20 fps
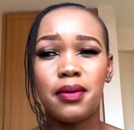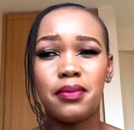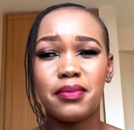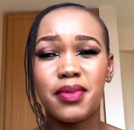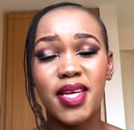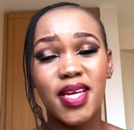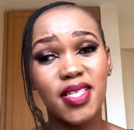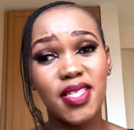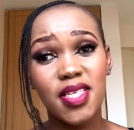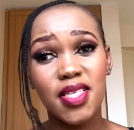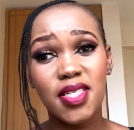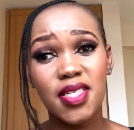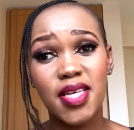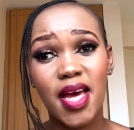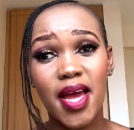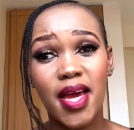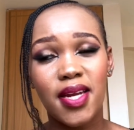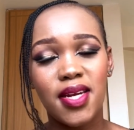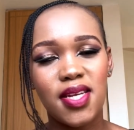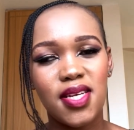Getting
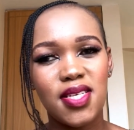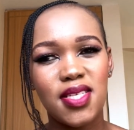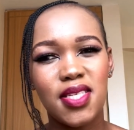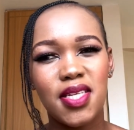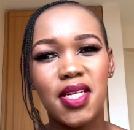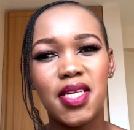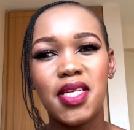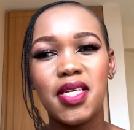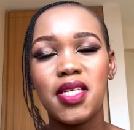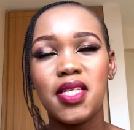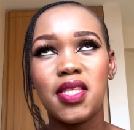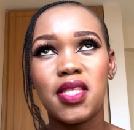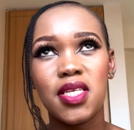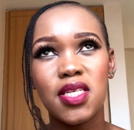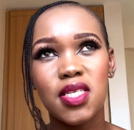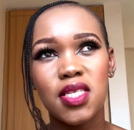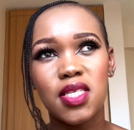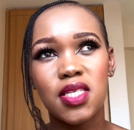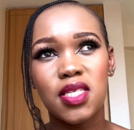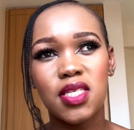tired easily,
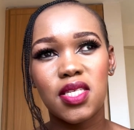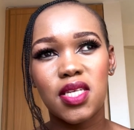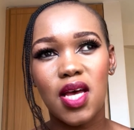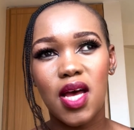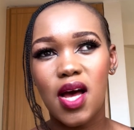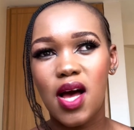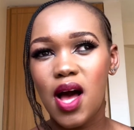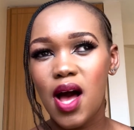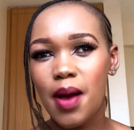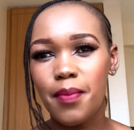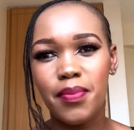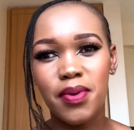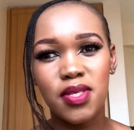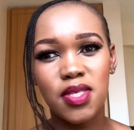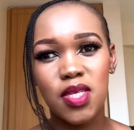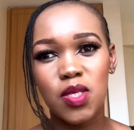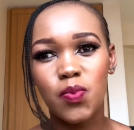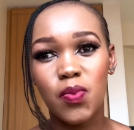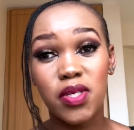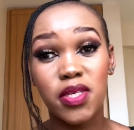this happens
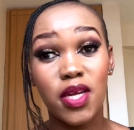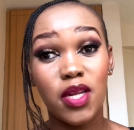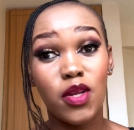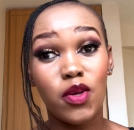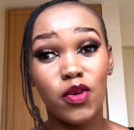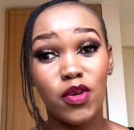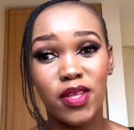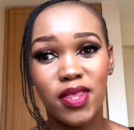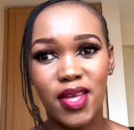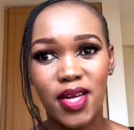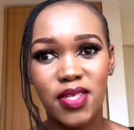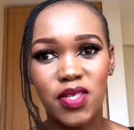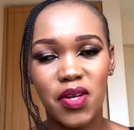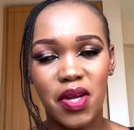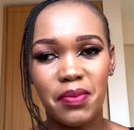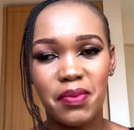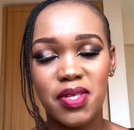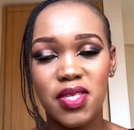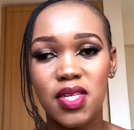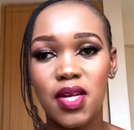especially on your third
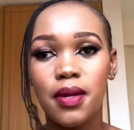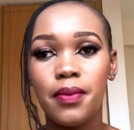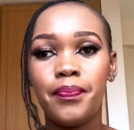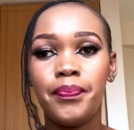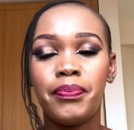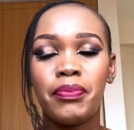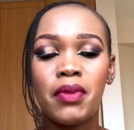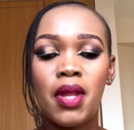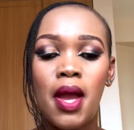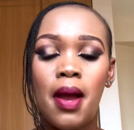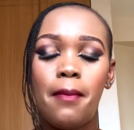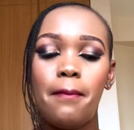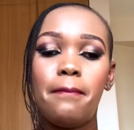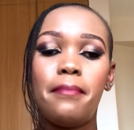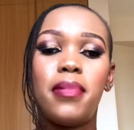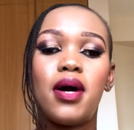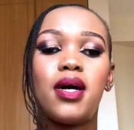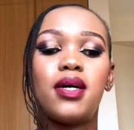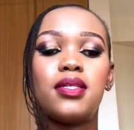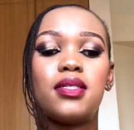trimester,
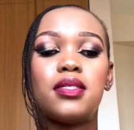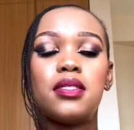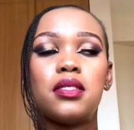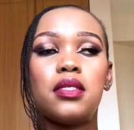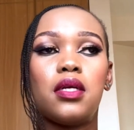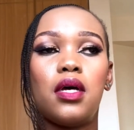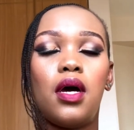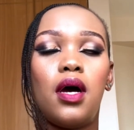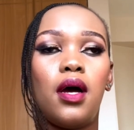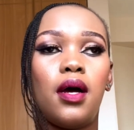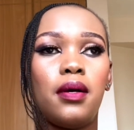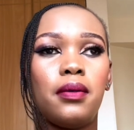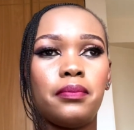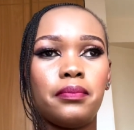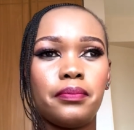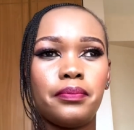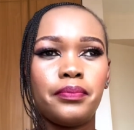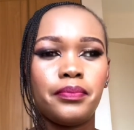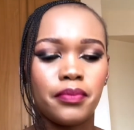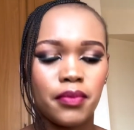but
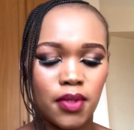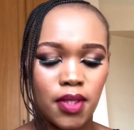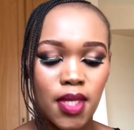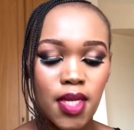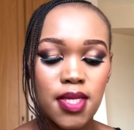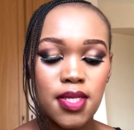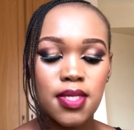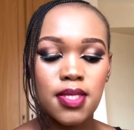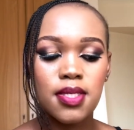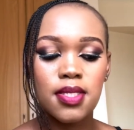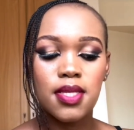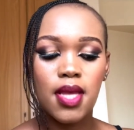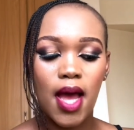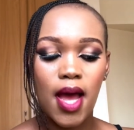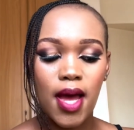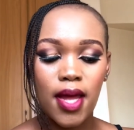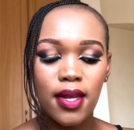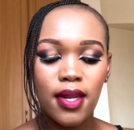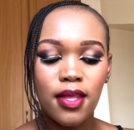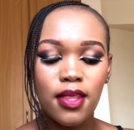there's
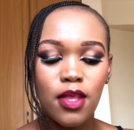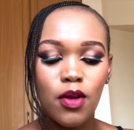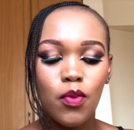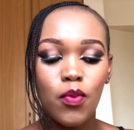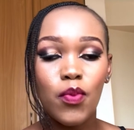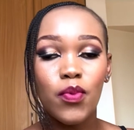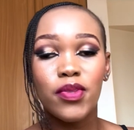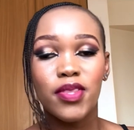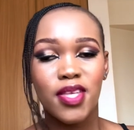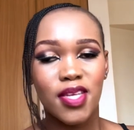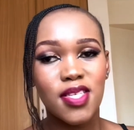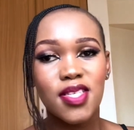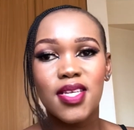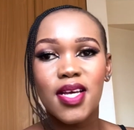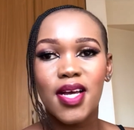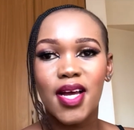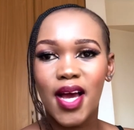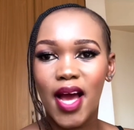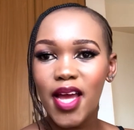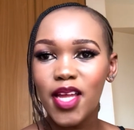a
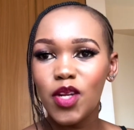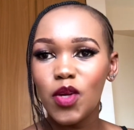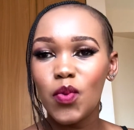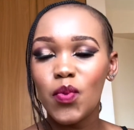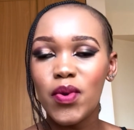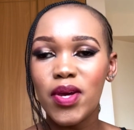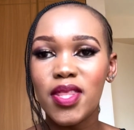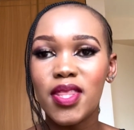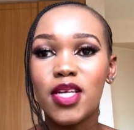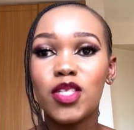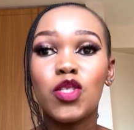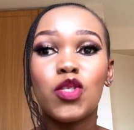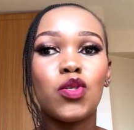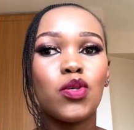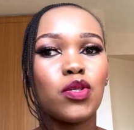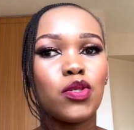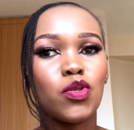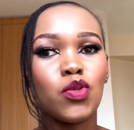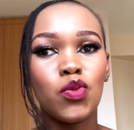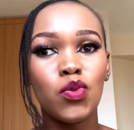kind of way that
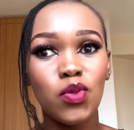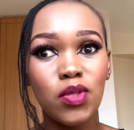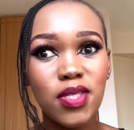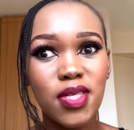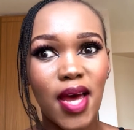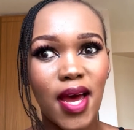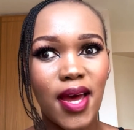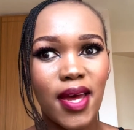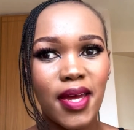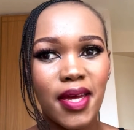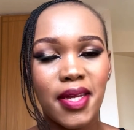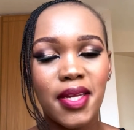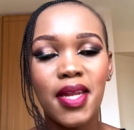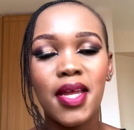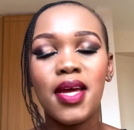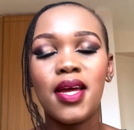you're too tired